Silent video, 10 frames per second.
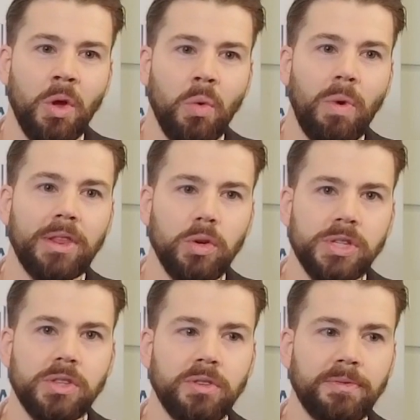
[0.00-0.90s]
Well, I
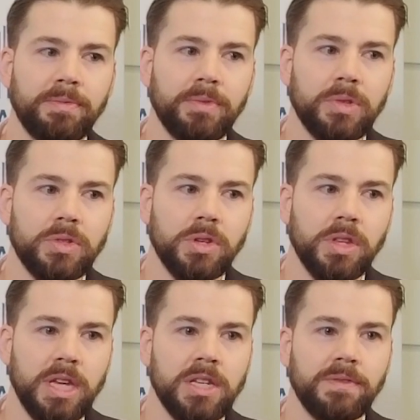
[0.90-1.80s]
looked at the
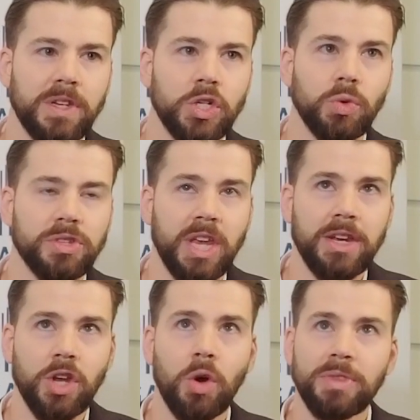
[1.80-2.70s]
individuals I
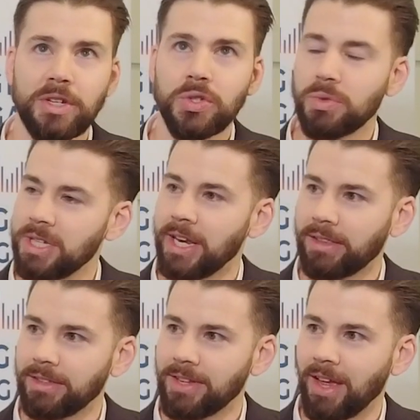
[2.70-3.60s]
know that do take
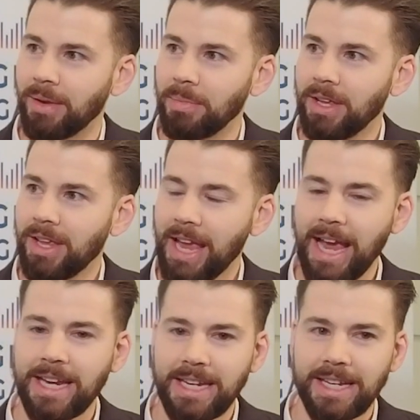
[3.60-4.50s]
the time,
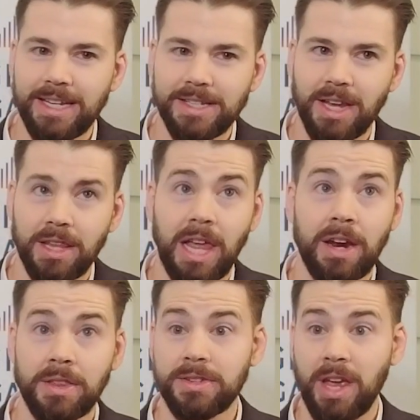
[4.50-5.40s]
and it is a
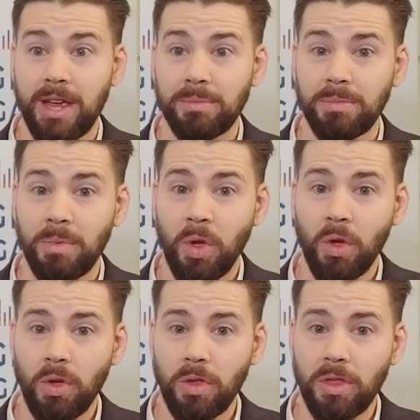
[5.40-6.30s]
lot of the time
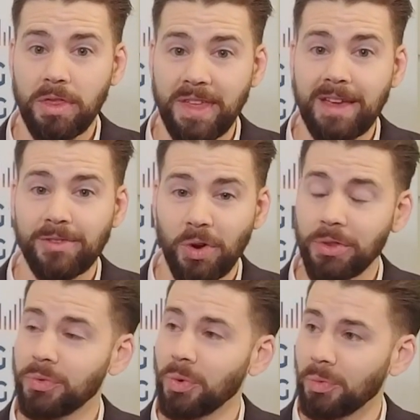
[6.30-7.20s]
they've gone
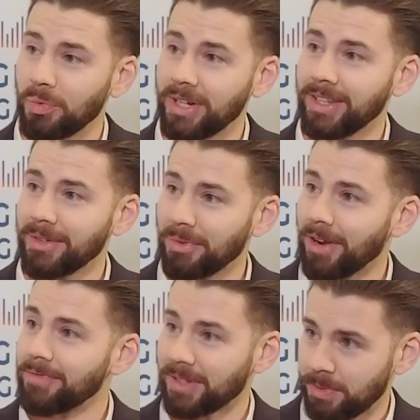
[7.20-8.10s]
through a really
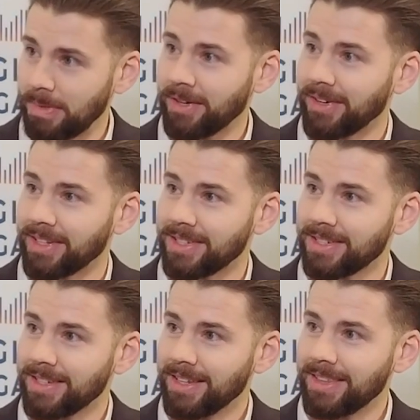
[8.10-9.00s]
rough
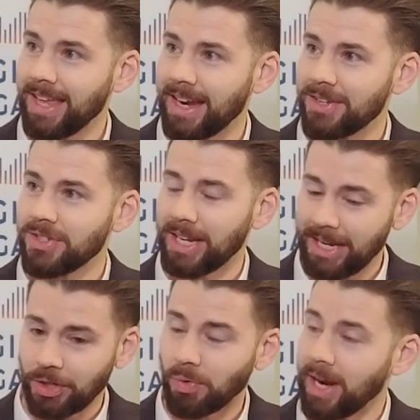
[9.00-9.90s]
experience that has like
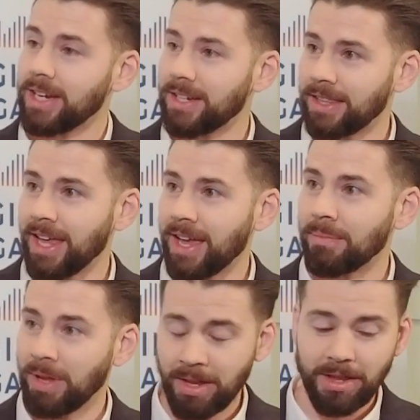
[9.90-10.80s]
ingrained in
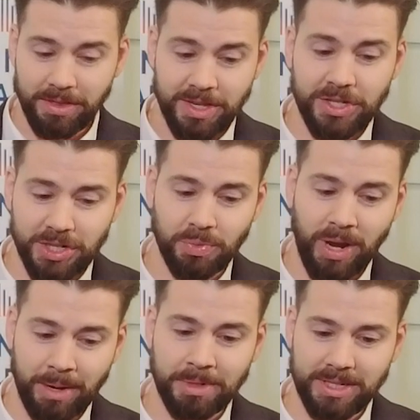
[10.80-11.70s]
them. This is
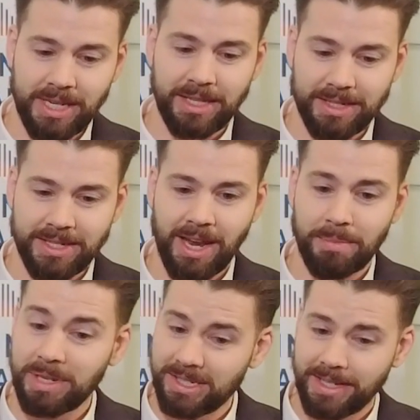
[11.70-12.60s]
why I'm going to take the
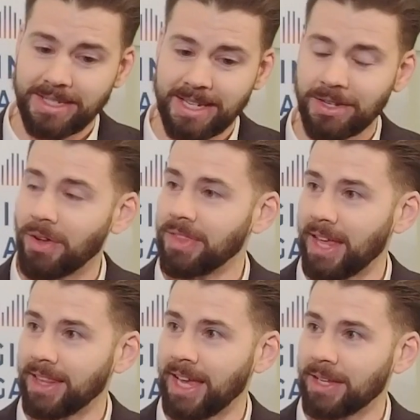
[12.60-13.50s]
time, because I didn't on
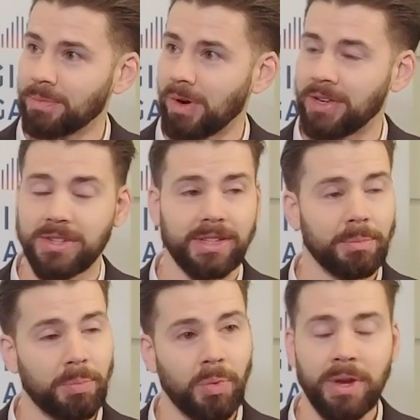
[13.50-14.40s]
that last project, and
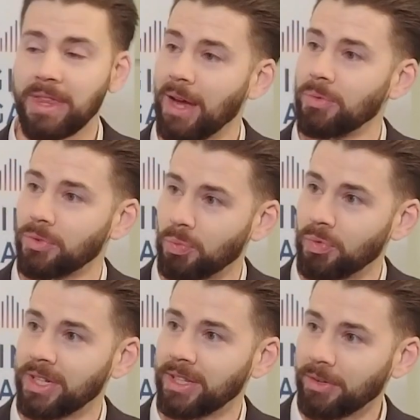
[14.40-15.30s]
boy, that was a
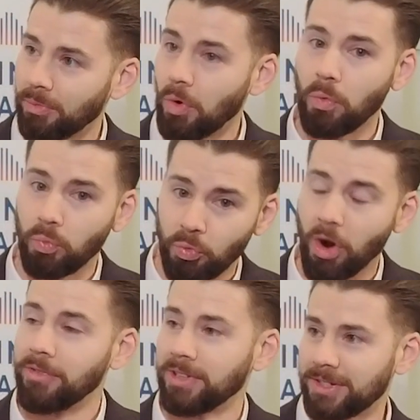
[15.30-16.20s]
really
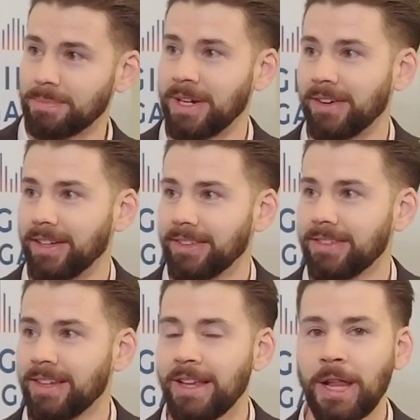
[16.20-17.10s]
rough
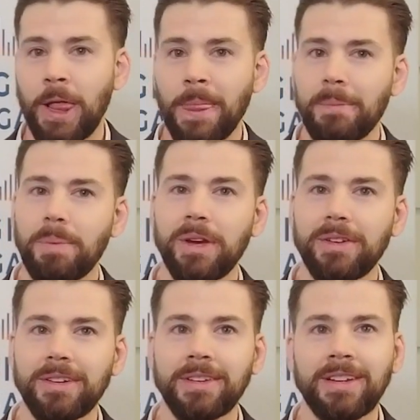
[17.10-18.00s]
experience. But
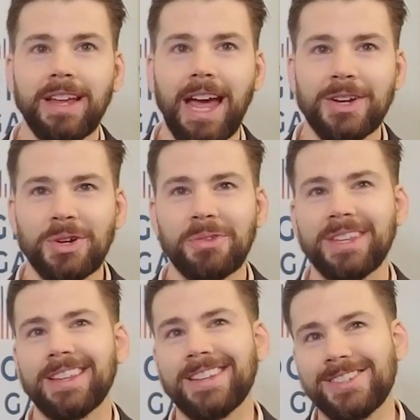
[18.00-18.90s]
I don't
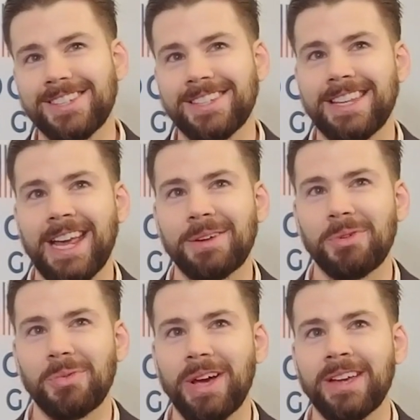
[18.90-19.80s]
think that's a
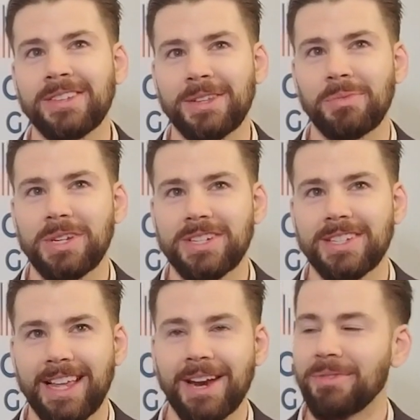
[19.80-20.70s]
sustainable way, is that we
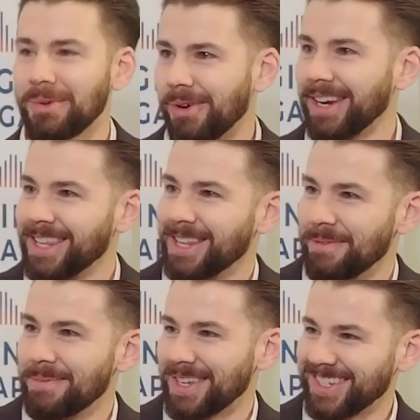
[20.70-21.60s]
just let everyone in the
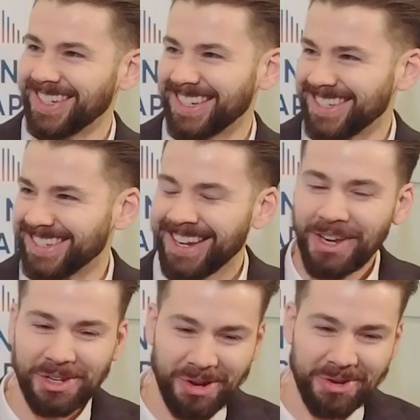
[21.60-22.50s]
business
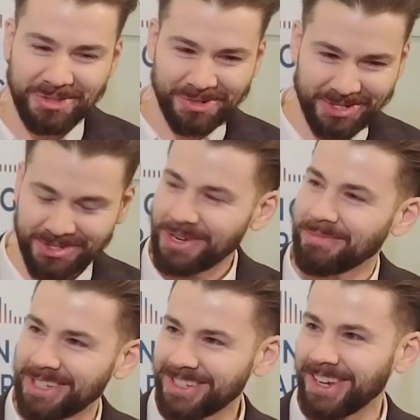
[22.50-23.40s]
go through
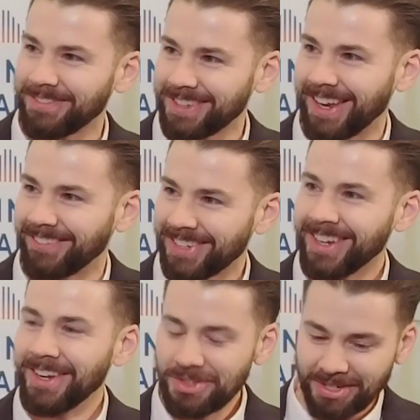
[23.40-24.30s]
extremely tough time
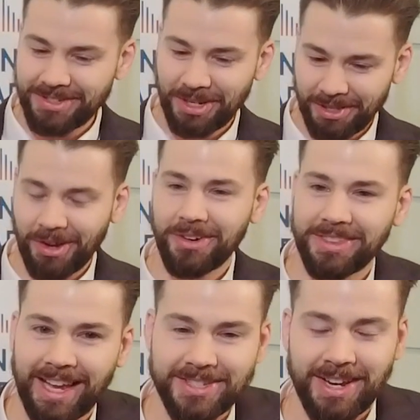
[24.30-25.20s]
to learn
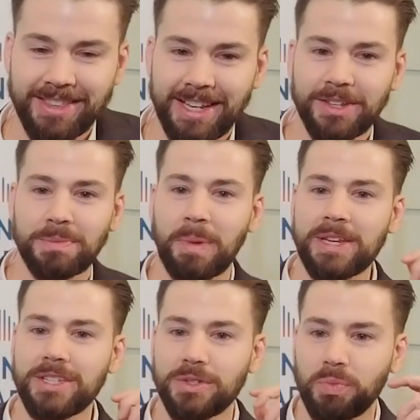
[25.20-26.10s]
that. So I think as
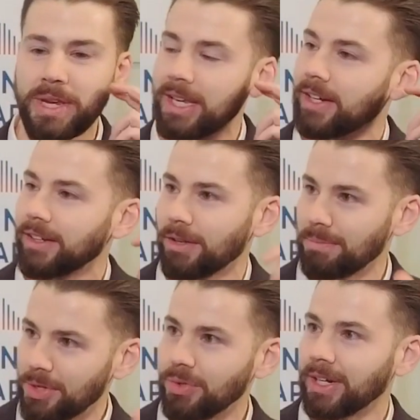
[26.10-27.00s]
best as we can
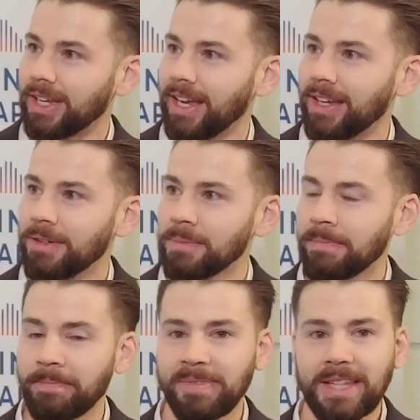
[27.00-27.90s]
communicate,
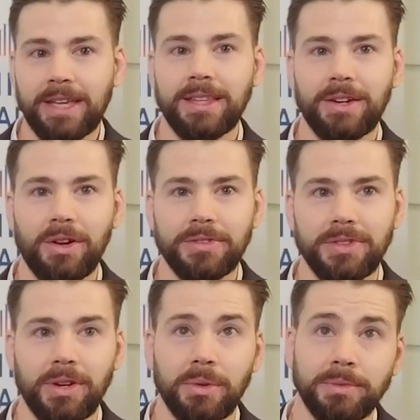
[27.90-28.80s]
and then
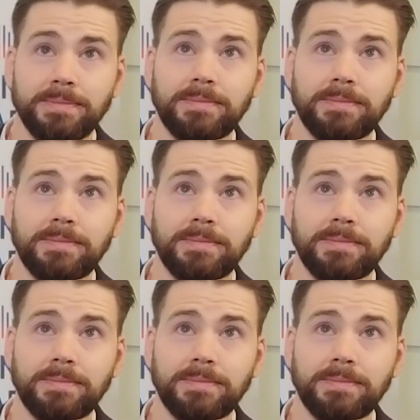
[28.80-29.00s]
also